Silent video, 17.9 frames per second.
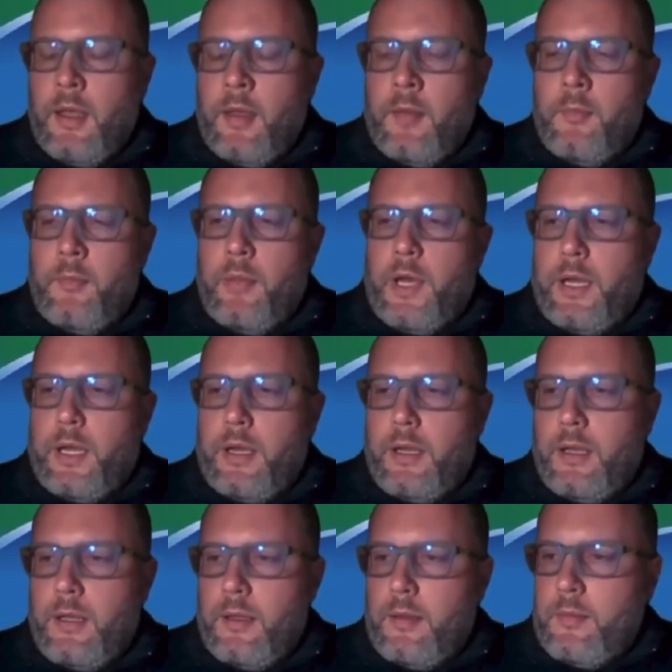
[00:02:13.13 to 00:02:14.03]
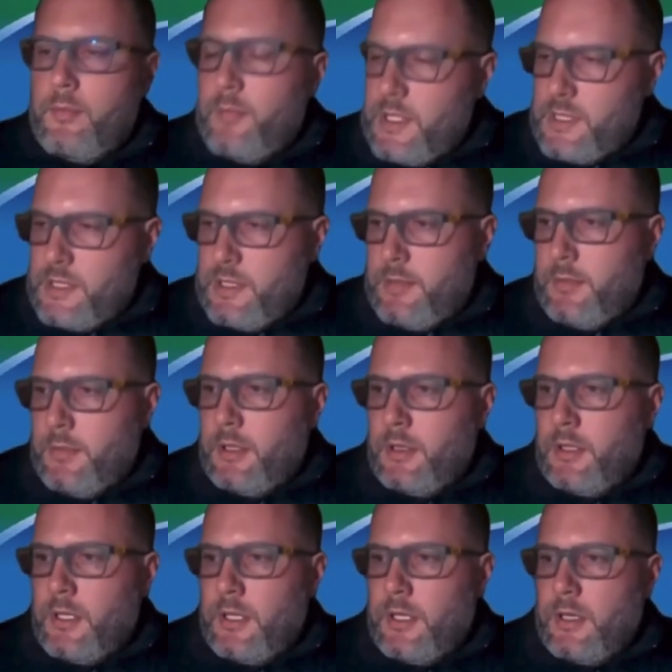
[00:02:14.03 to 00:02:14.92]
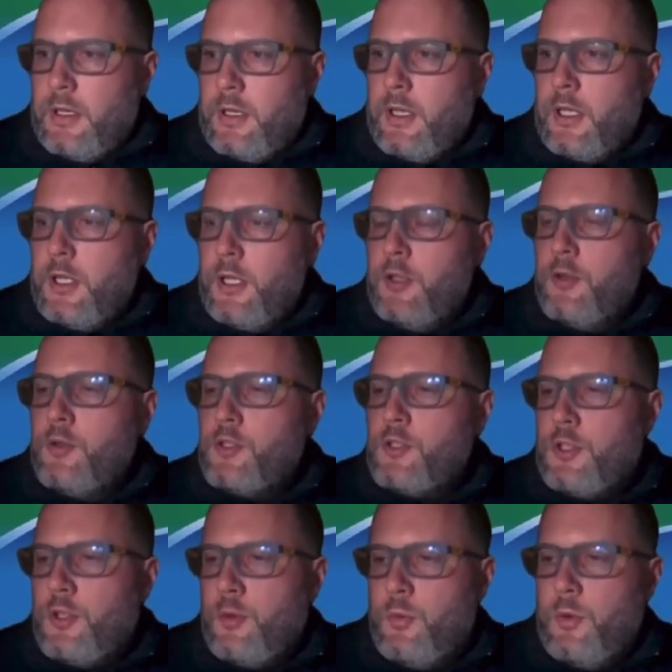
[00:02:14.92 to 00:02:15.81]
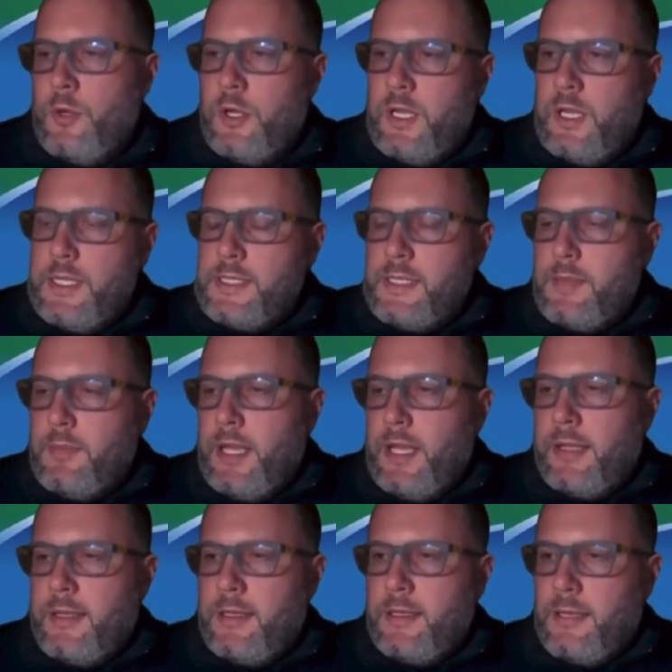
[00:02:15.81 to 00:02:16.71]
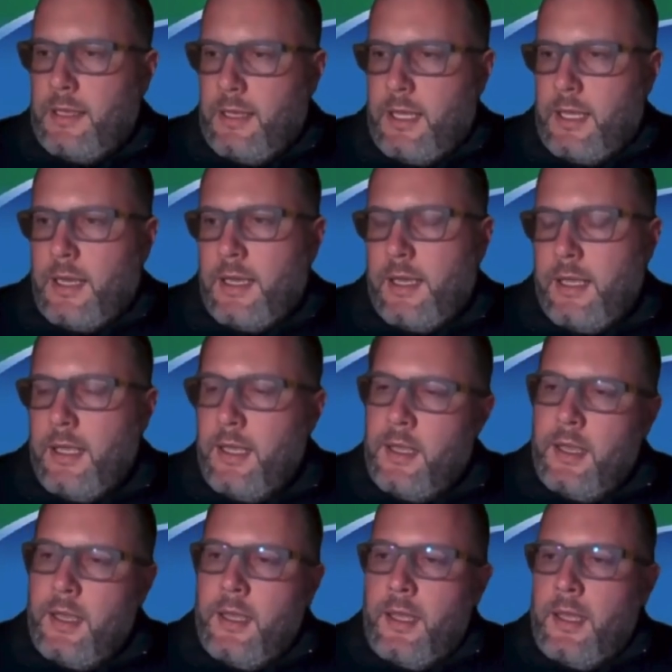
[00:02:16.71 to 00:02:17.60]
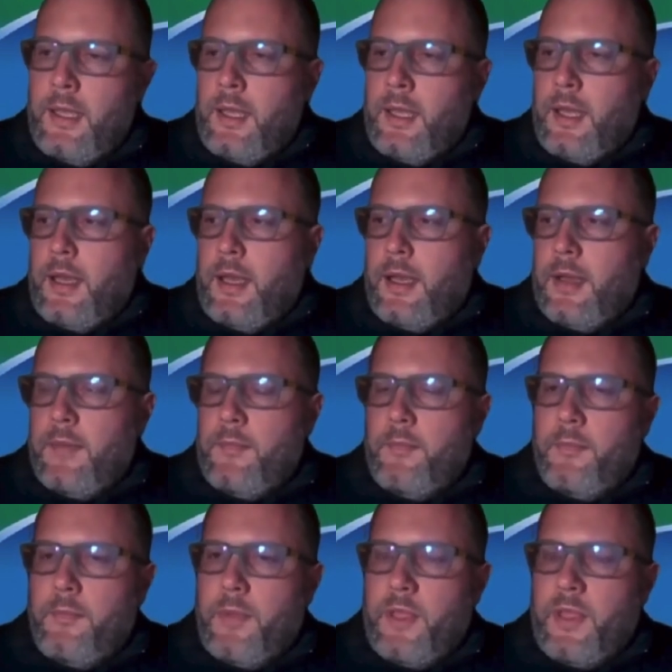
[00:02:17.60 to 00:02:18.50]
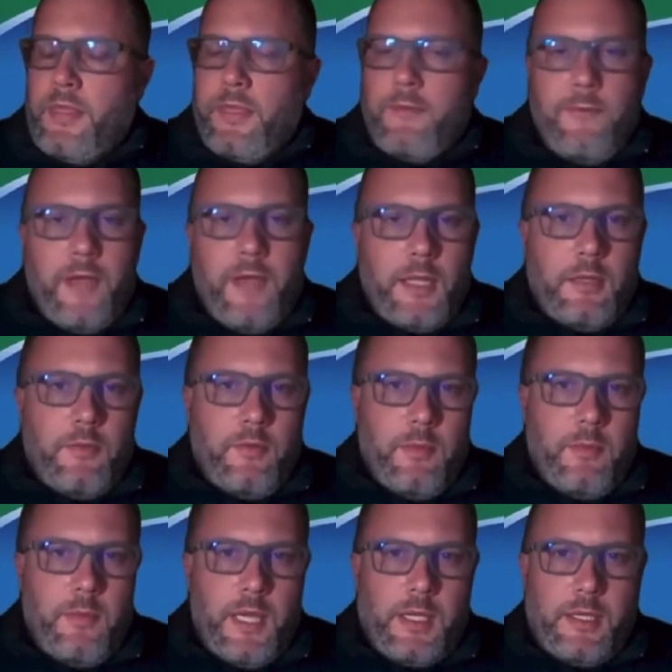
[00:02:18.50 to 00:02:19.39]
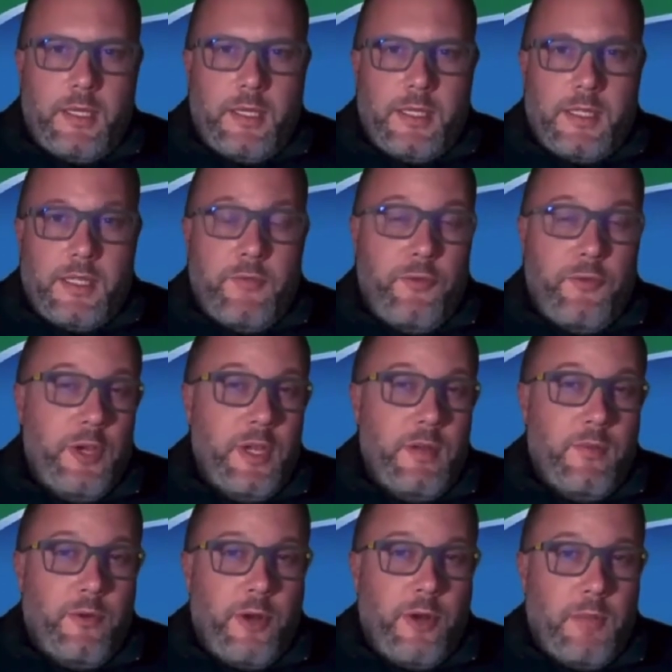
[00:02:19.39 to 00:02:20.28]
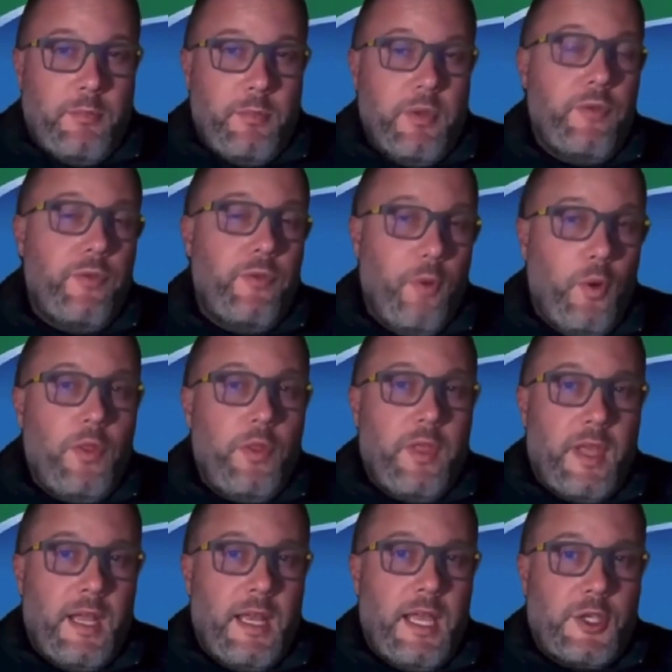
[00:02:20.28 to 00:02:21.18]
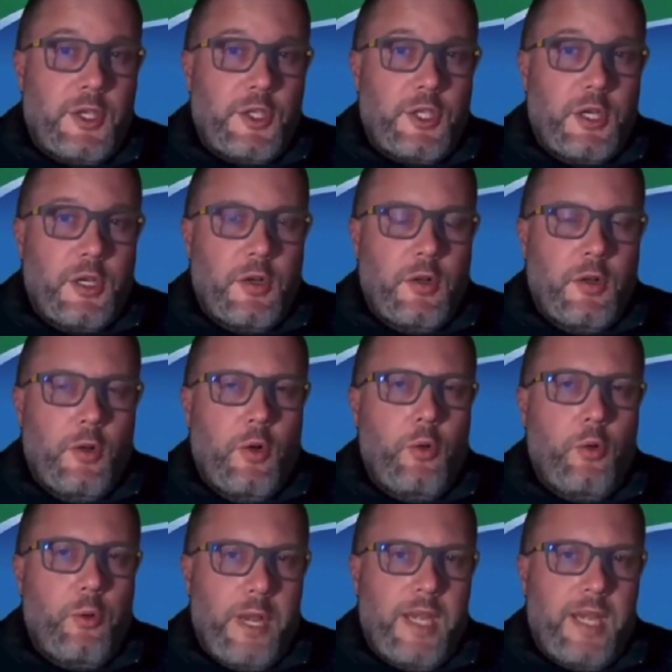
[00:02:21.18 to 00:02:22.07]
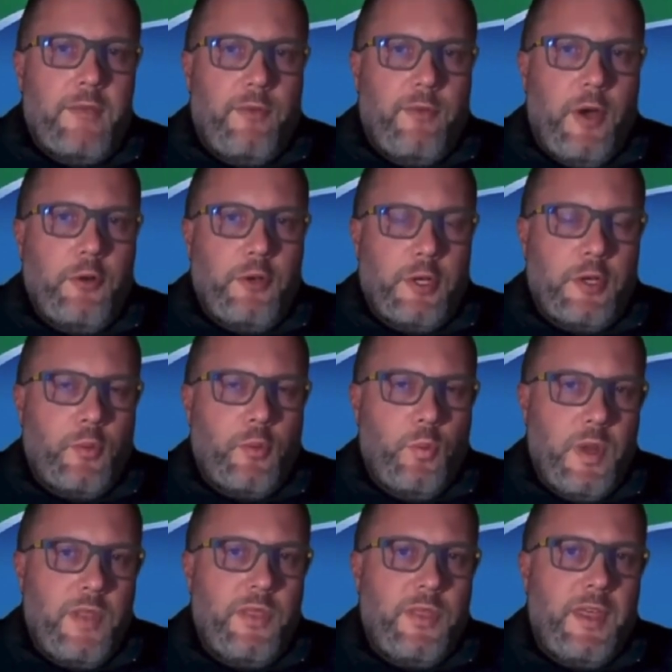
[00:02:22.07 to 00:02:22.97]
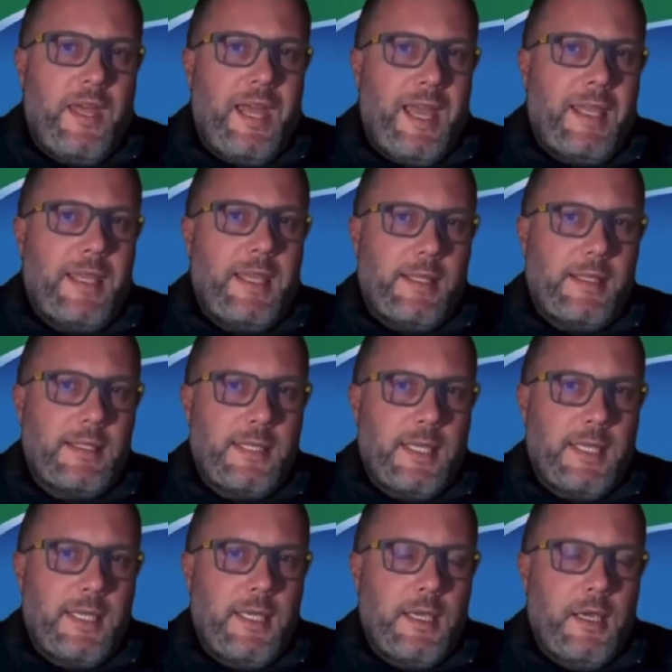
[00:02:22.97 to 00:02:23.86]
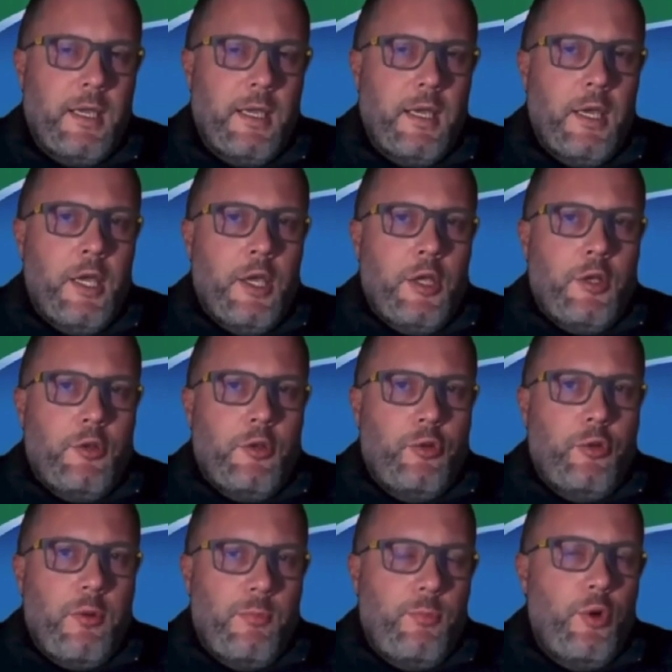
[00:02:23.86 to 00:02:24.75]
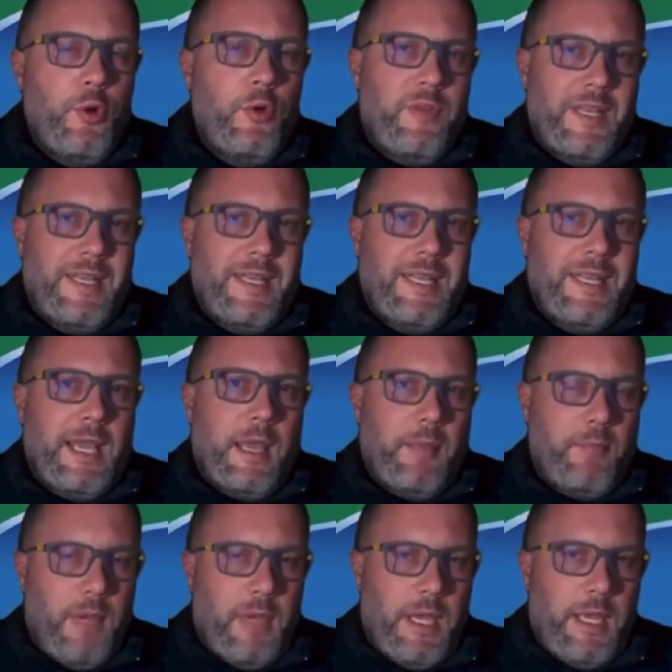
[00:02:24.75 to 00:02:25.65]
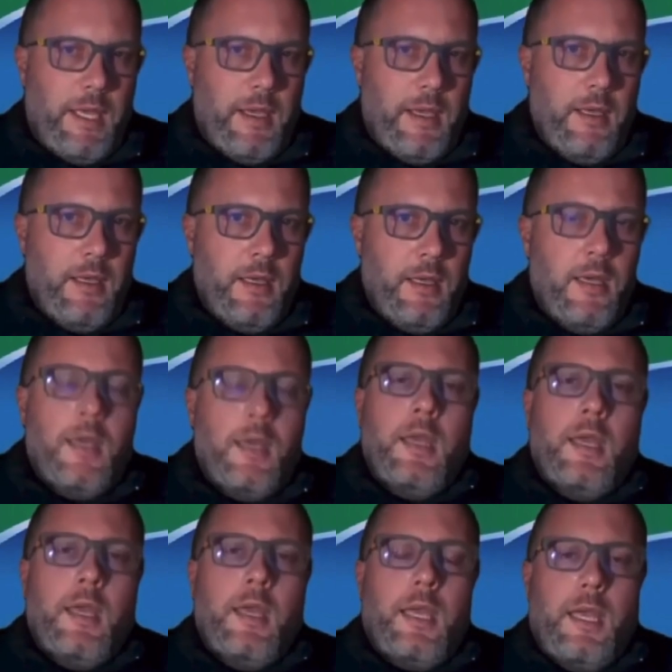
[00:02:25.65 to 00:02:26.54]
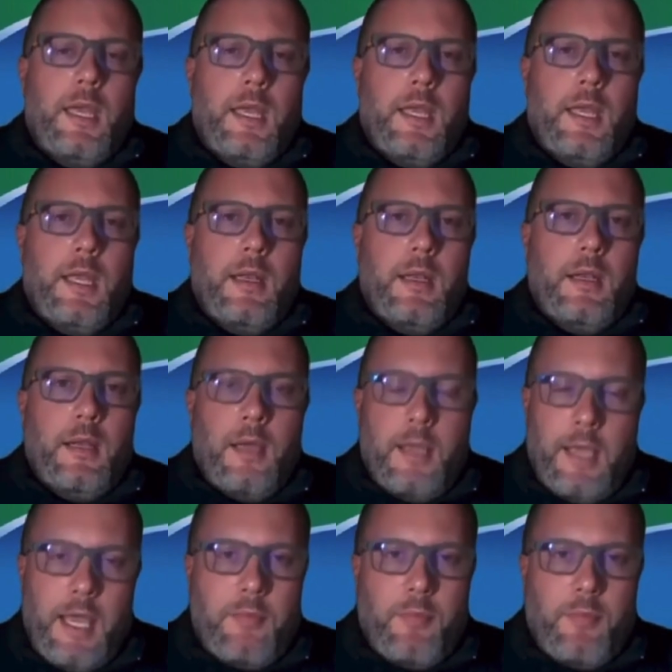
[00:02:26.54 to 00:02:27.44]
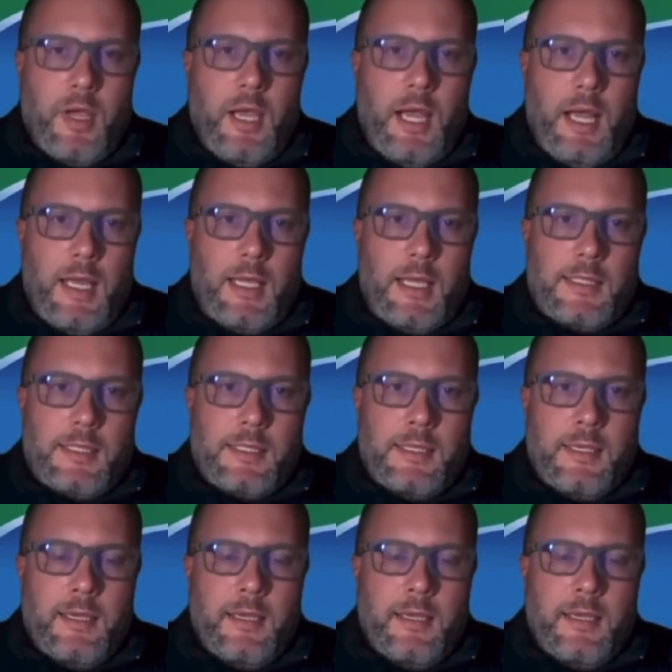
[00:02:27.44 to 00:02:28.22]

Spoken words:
But Mr. Mulder used the word, it's a blatant lie. But the fact of the matter is the Freedom Front, before the election, already voted with the ANC to remove a DA mayor in Cape Agulhas.